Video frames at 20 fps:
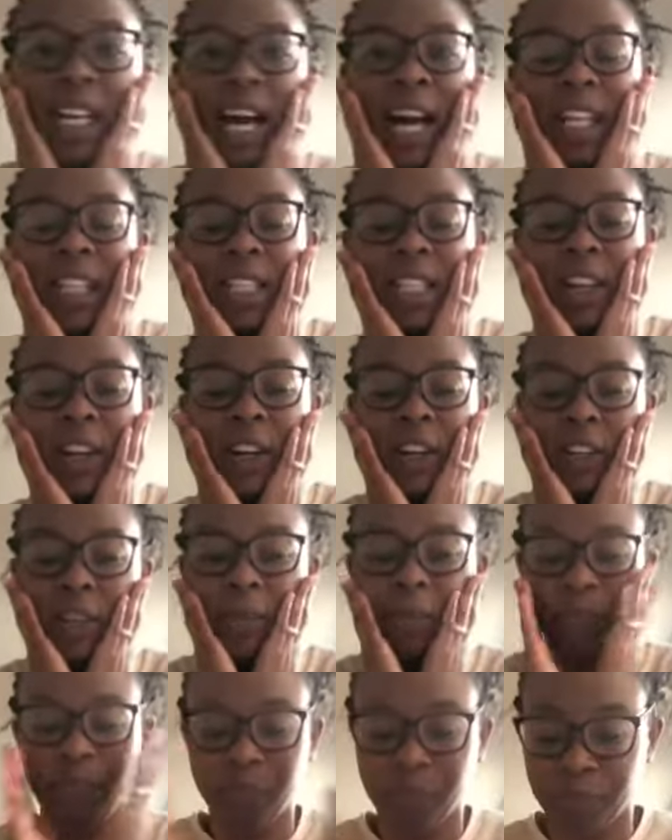hat
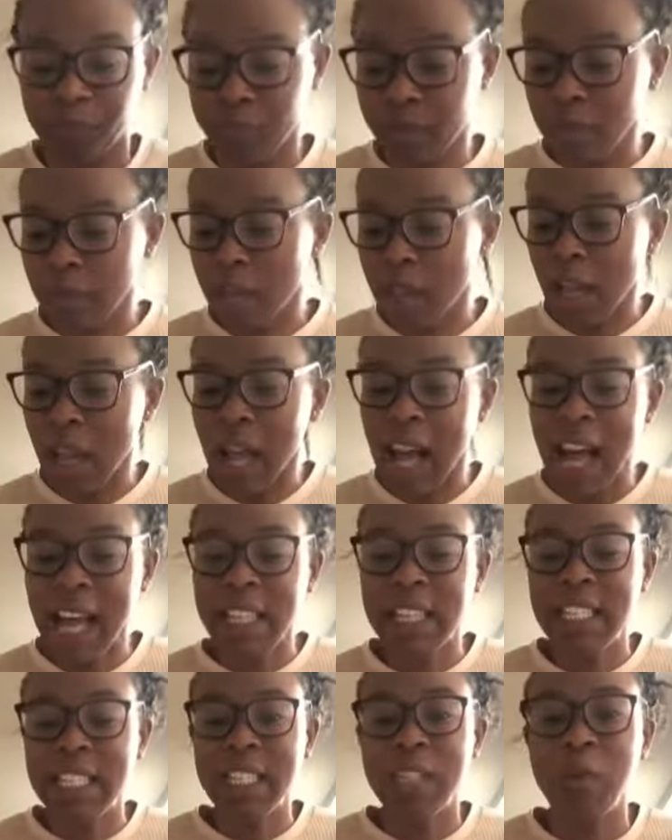on,
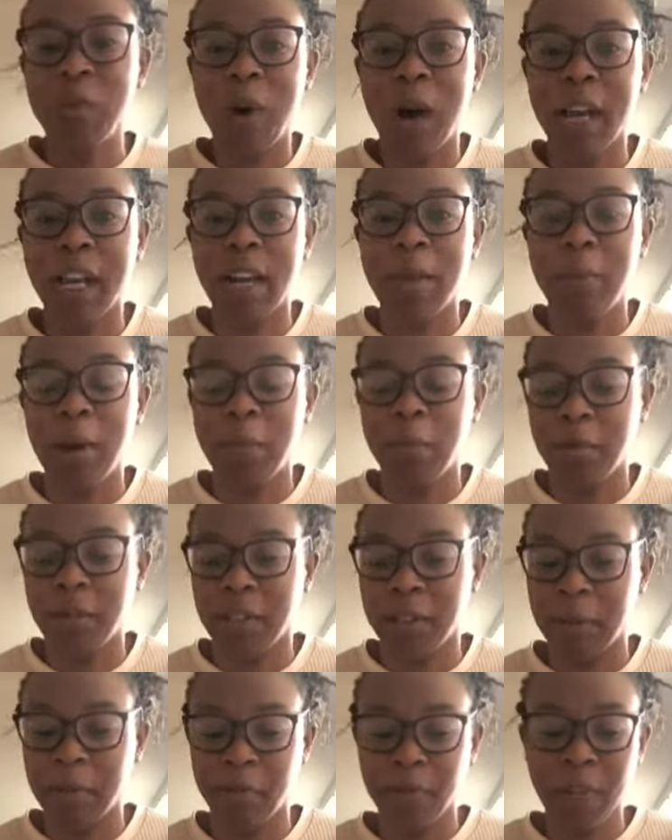and this is what I come up
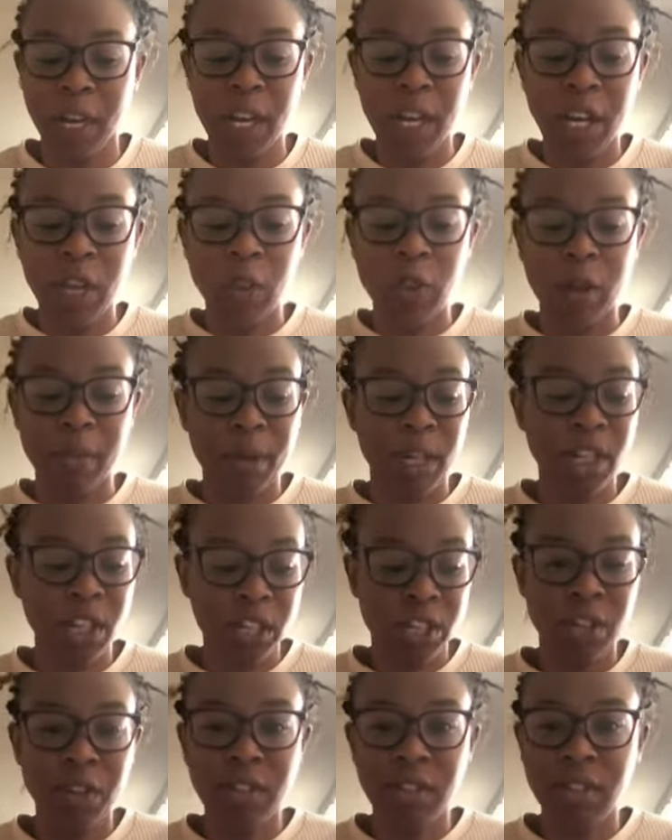with. So I'm going to
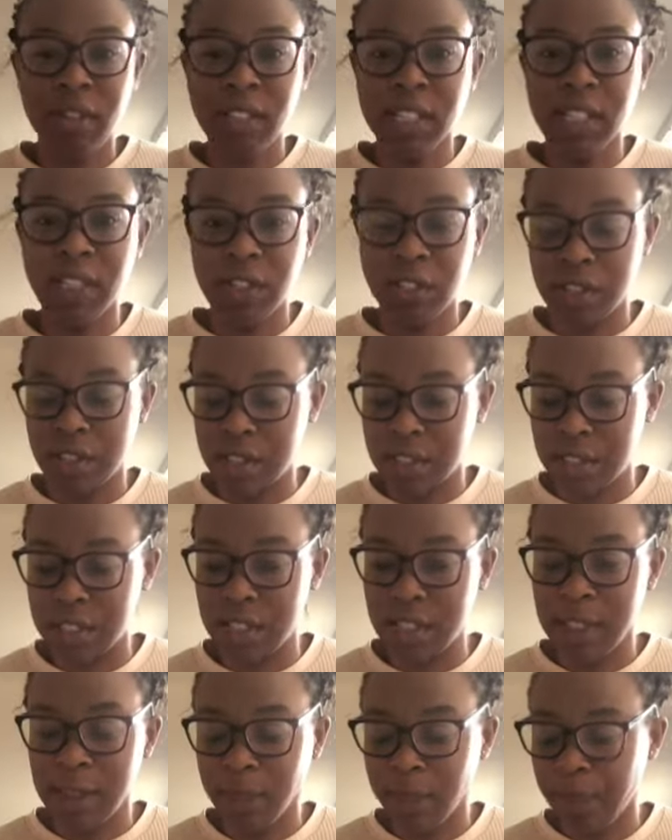show you the
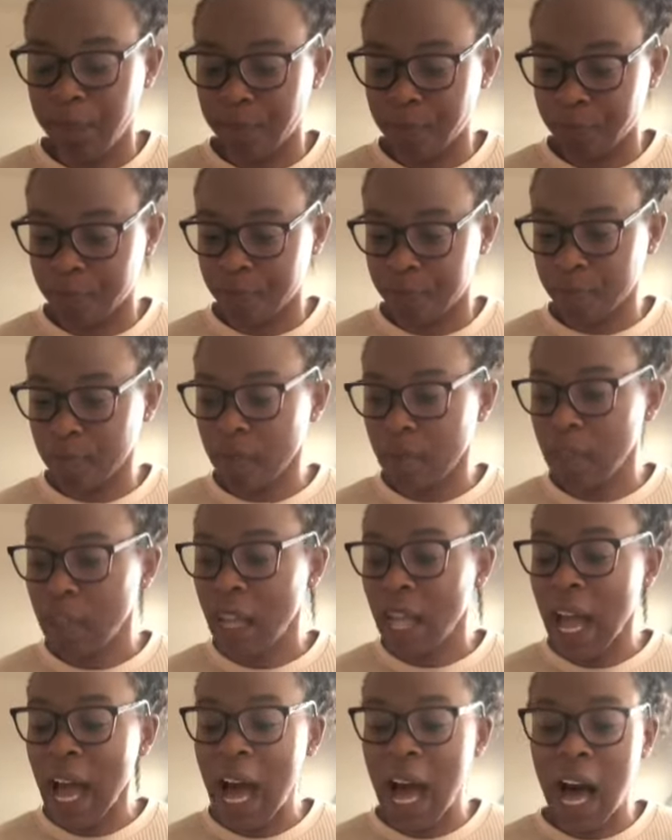resources
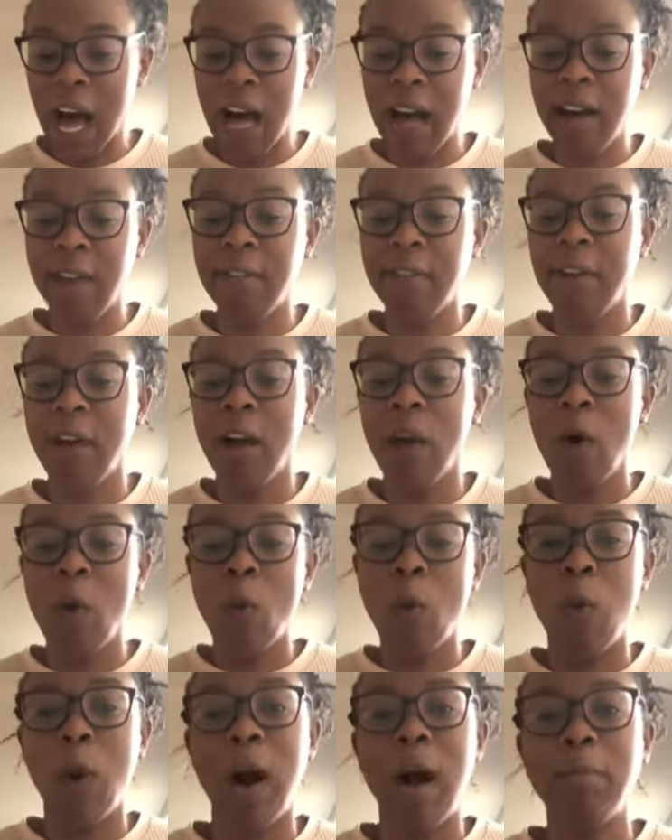of
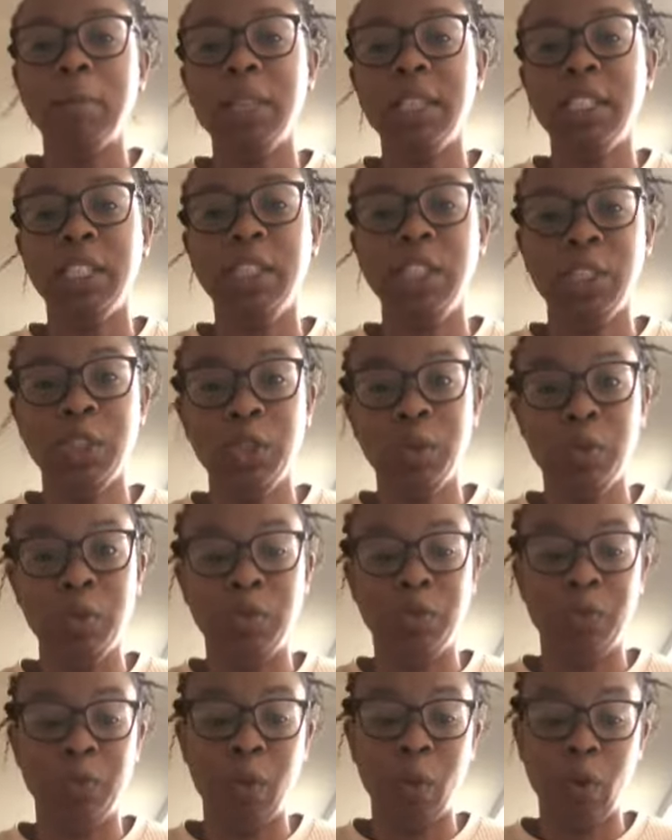what I'm going to use
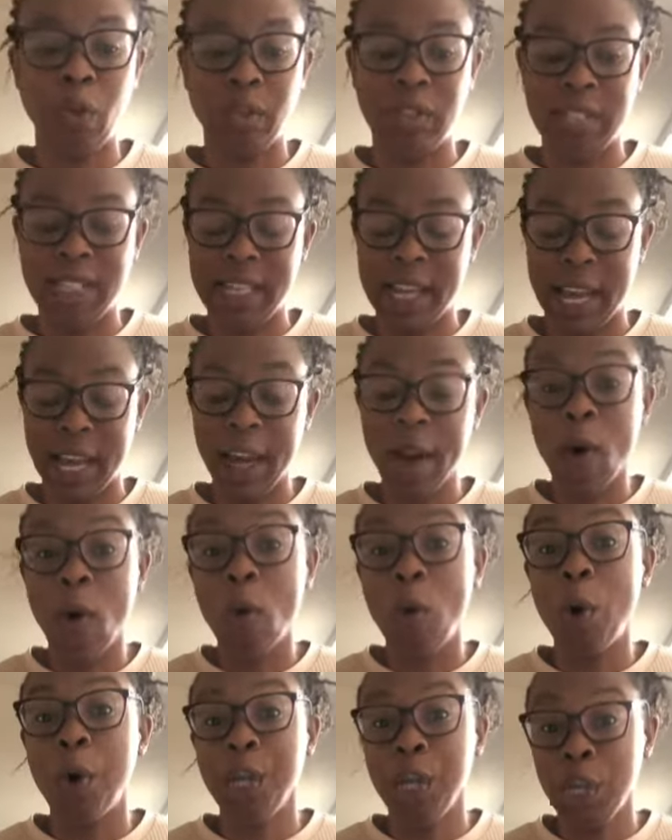for today, or
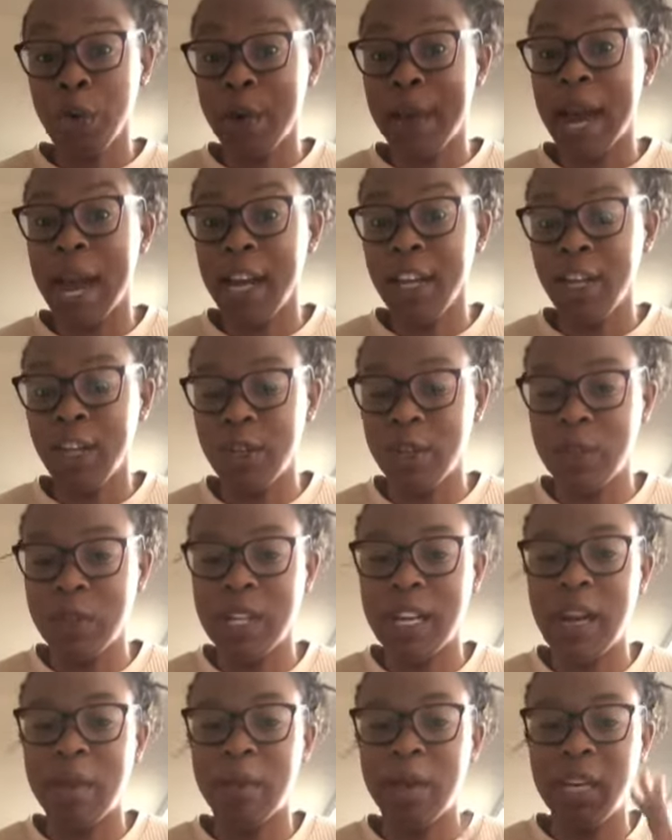what you can use,
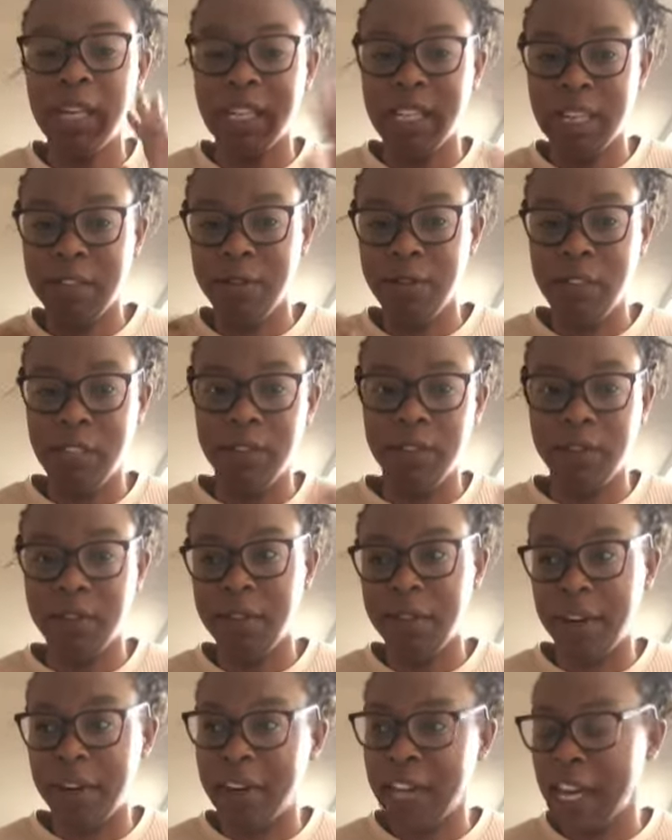and I'm going to give you
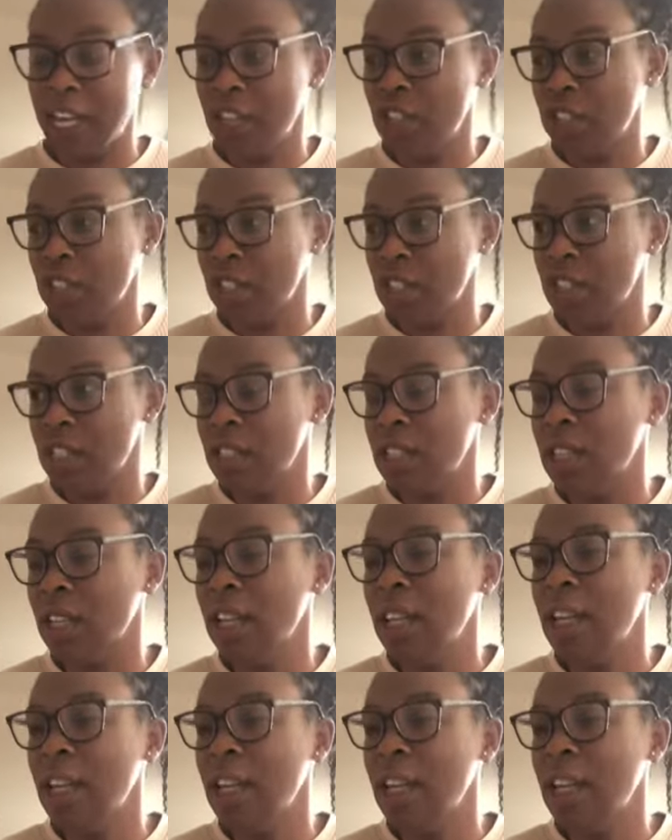different variations